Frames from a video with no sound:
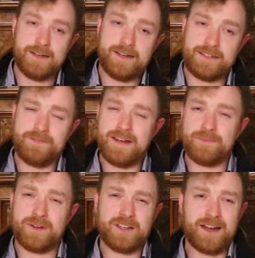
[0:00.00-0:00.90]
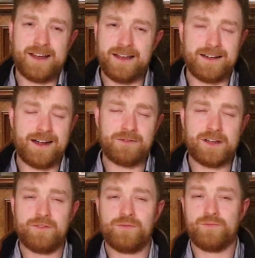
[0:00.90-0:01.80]
It developed, I was
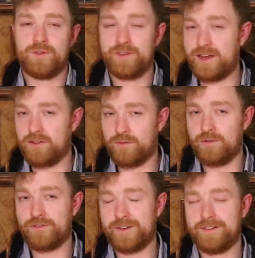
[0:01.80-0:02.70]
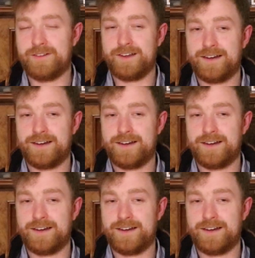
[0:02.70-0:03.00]
out one day on the boat, and